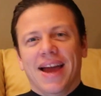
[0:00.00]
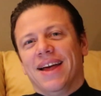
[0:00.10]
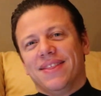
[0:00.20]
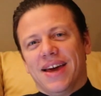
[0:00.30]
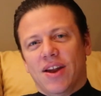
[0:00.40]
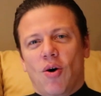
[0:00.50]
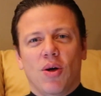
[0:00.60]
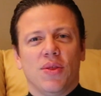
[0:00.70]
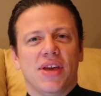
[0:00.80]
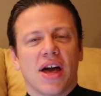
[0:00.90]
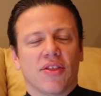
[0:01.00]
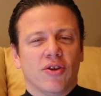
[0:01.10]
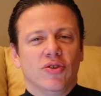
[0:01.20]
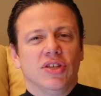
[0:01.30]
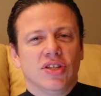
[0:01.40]
and then all the other
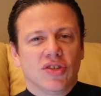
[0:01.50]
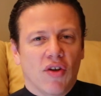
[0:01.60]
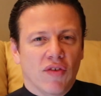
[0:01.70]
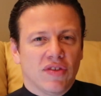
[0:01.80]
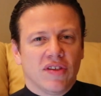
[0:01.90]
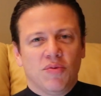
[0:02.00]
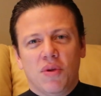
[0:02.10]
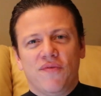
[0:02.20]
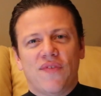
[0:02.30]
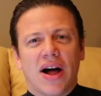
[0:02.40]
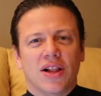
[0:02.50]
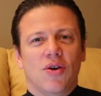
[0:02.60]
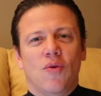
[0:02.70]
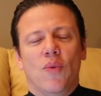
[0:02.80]
goods and services will follow